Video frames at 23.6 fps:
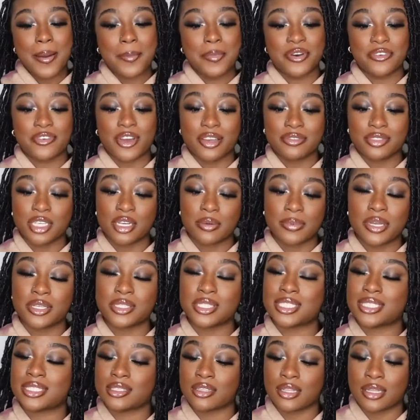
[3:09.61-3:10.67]
But 5
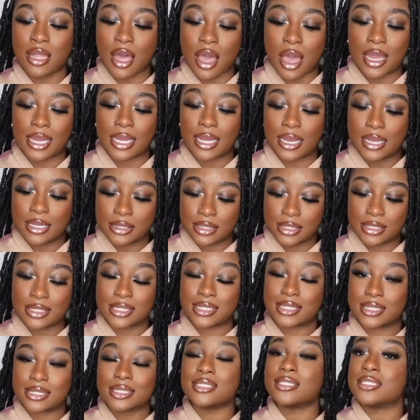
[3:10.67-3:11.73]
terabytes is a lot, guys.
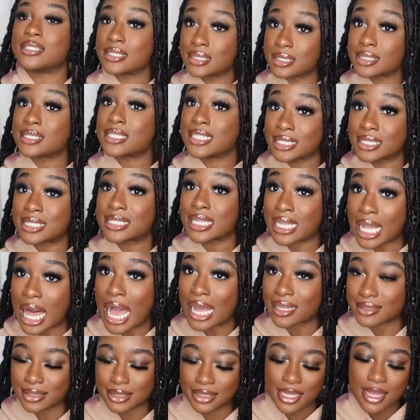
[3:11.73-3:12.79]
It's a
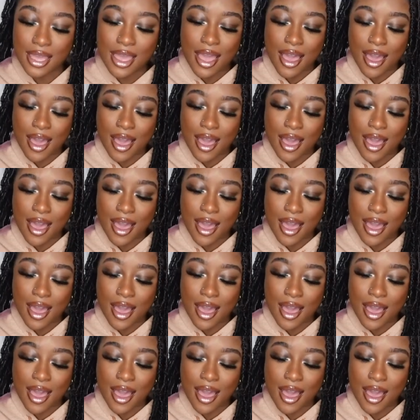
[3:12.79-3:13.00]
lot.